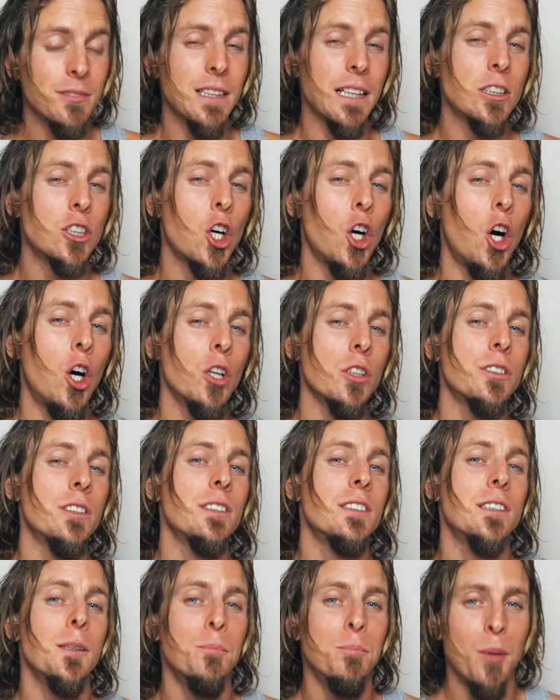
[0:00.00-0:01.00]
that
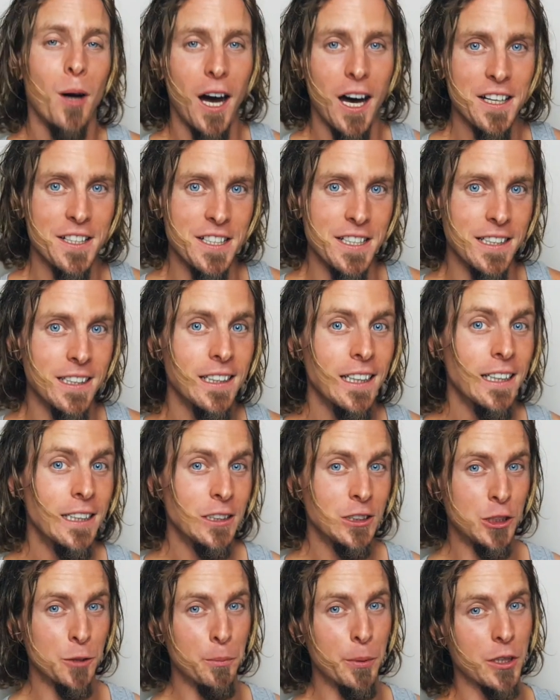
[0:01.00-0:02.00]
causes the body
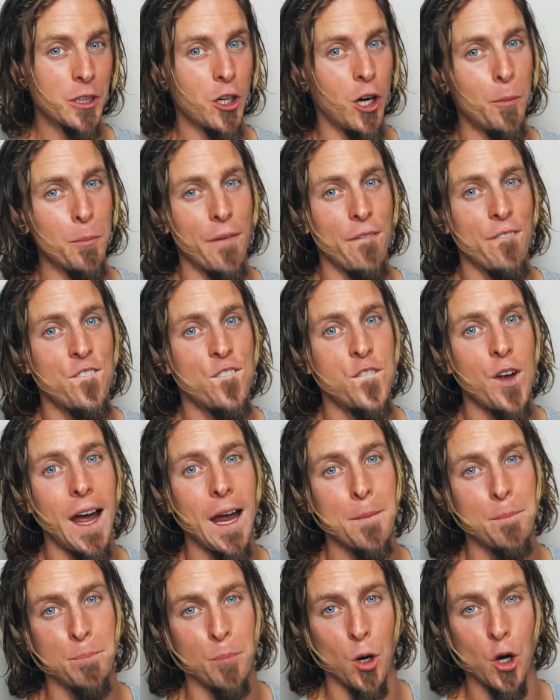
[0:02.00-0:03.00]
to become a
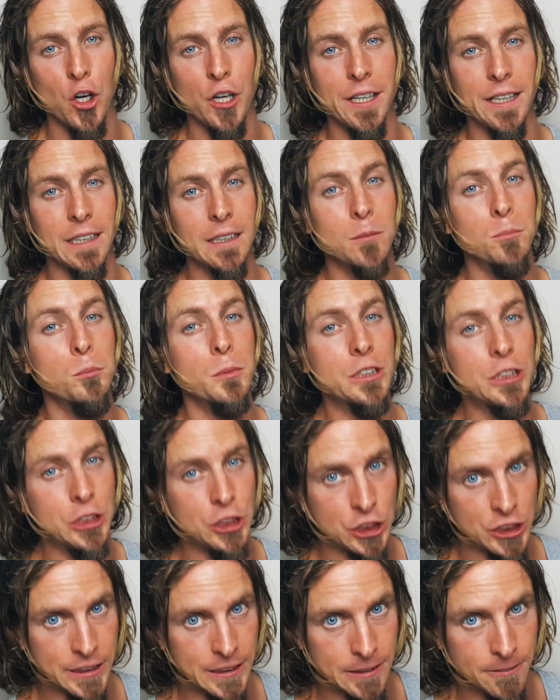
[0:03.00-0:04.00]
fat-burning
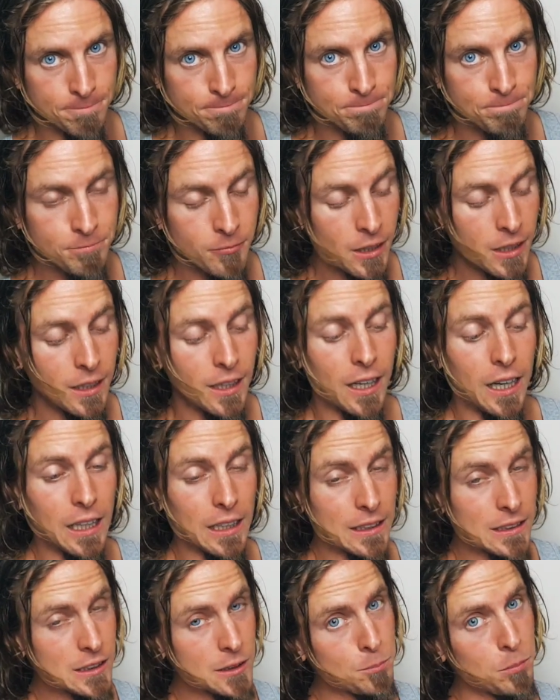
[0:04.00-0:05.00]
machine. I'll
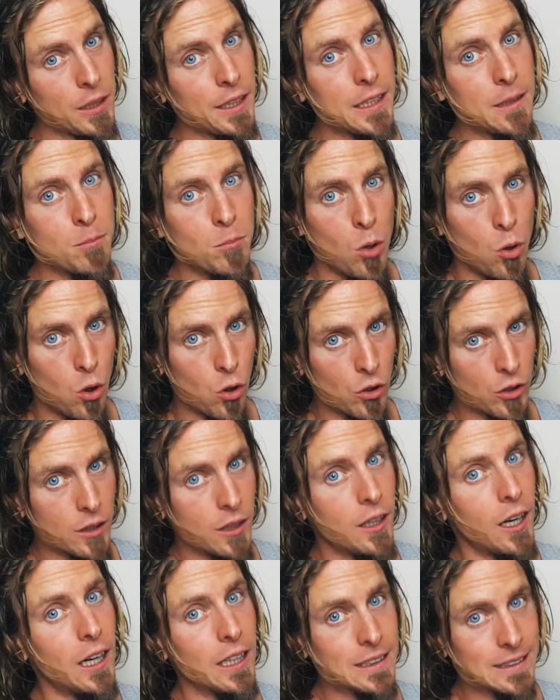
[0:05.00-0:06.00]
explain more
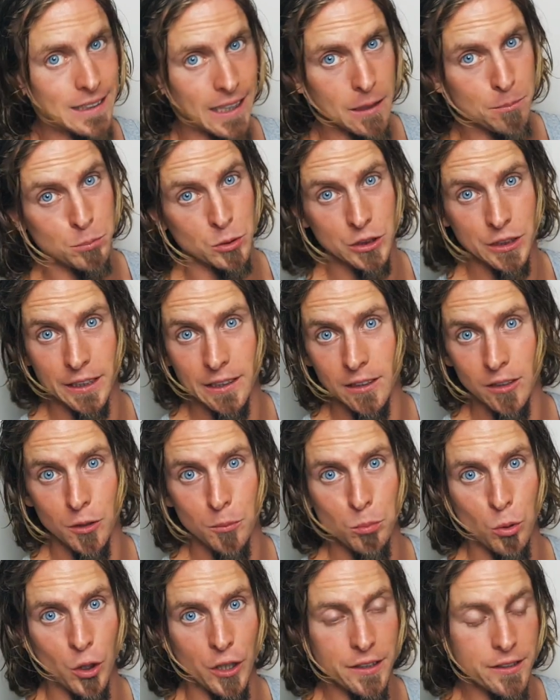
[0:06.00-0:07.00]
on that particular
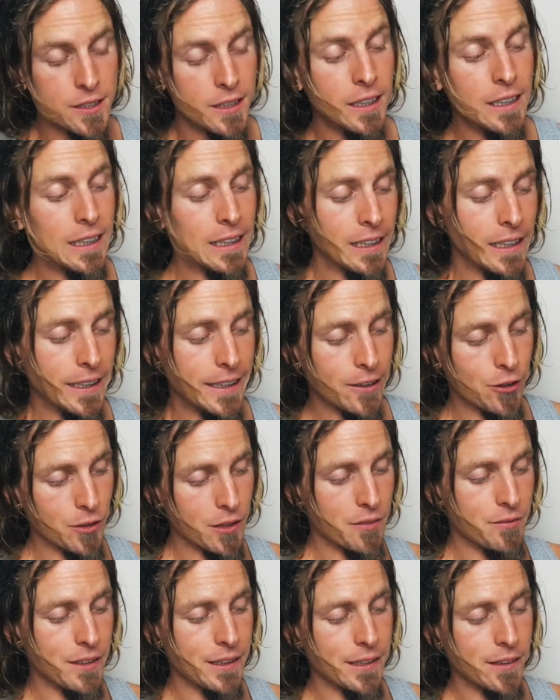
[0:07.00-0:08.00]
point later in
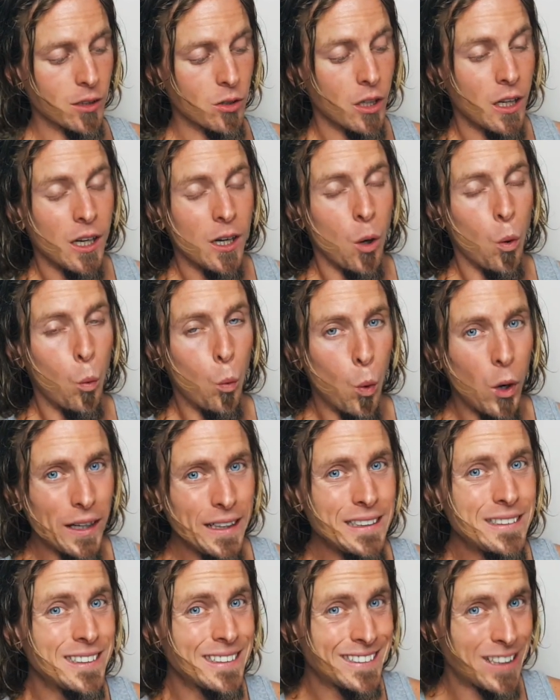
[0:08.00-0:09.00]
the video. Why
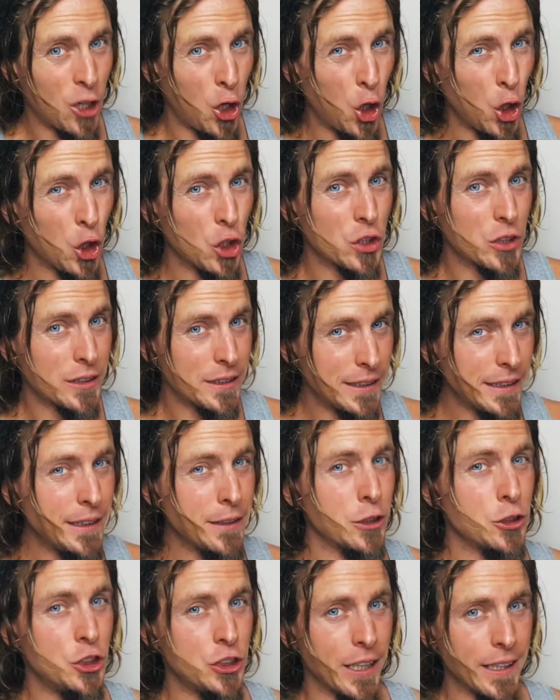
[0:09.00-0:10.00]
is it called
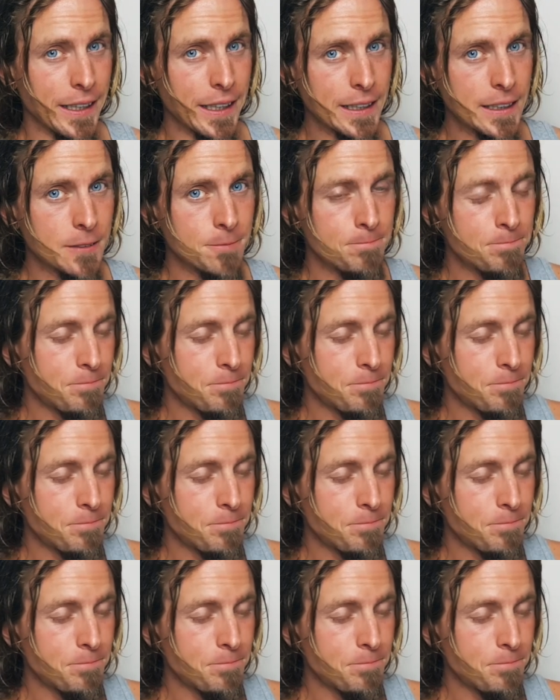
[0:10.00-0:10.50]
ketogenic?